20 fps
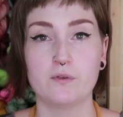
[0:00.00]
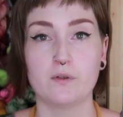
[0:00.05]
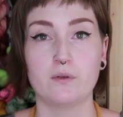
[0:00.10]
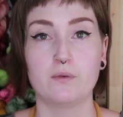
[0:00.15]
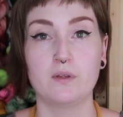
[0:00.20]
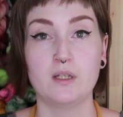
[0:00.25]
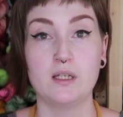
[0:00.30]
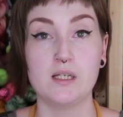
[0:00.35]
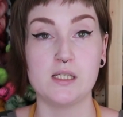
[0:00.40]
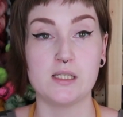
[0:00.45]

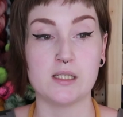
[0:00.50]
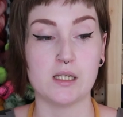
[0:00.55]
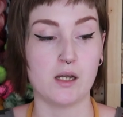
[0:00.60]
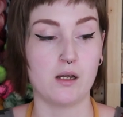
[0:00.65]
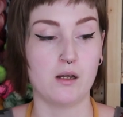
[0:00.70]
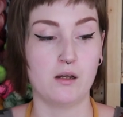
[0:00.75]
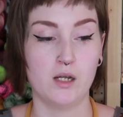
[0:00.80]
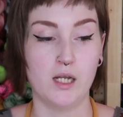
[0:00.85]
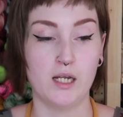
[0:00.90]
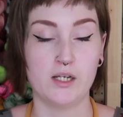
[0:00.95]
so these
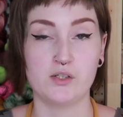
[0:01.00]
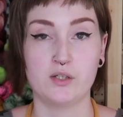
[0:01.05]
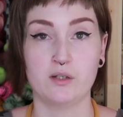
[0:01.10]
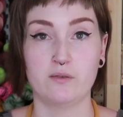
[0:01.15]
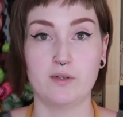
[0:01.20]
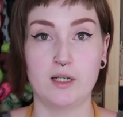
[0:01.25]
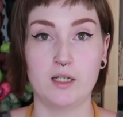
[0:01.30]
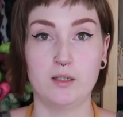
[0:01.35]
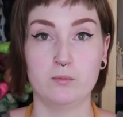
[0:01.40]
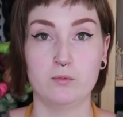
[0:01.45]
are actually
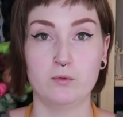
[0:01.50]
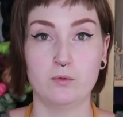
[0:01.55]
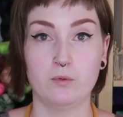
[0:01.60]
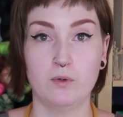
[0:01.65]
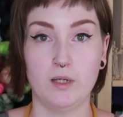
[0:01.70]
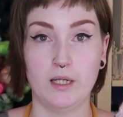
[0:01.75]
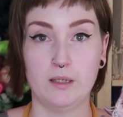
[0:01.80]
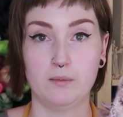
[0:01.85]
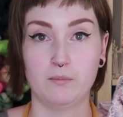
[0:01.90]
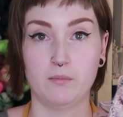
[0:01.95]

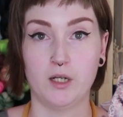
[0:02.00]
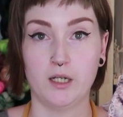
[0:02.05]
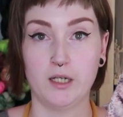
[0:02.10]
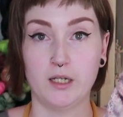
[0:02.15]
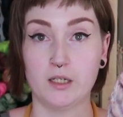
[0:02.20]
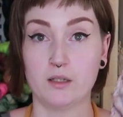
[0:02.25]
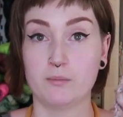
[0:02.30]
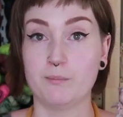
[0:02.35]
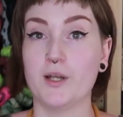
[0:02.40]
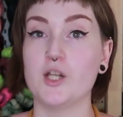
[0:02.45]
available in
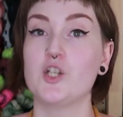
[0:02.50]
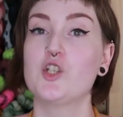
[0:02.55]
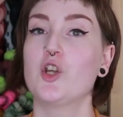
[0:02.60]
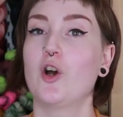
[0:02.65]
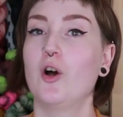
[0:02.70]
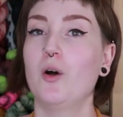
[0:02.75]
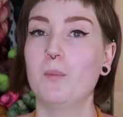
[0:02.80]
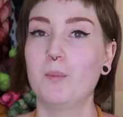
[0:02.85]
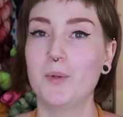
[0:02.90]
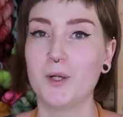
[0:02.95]
my
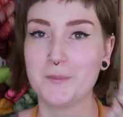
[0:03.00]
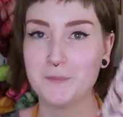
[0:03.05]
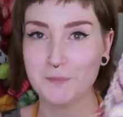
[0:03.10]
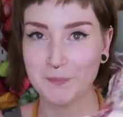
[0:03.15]
shop.